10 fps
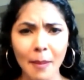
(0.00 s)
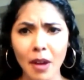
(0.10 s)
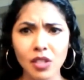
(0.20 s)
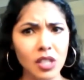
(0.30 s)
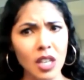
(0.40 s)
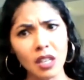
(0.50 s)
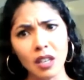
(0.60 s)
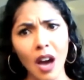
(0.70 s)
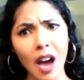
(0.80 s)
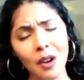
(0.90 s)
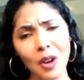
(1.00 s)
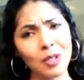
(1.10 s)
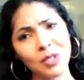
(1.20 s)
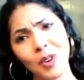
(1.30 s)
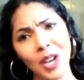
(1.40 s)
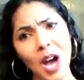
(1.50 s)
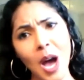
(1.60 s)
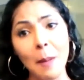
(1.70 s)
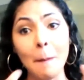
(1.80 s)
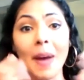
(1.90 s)
I was just like, I don't know what's going
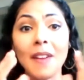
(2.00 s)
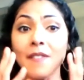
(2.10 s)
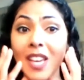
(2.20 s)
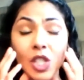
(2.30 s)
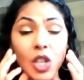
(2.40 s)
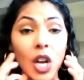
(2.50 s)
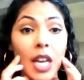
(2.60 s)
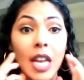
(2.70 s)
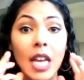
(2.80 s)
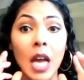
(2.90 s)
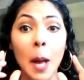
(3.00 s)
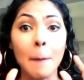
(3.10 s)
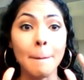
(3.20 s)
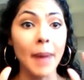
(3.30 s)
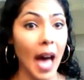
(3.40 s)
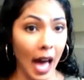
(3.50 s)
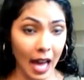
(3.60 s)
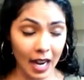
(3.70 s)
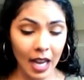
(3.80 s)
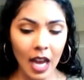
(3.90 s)
on. My face started getting bad.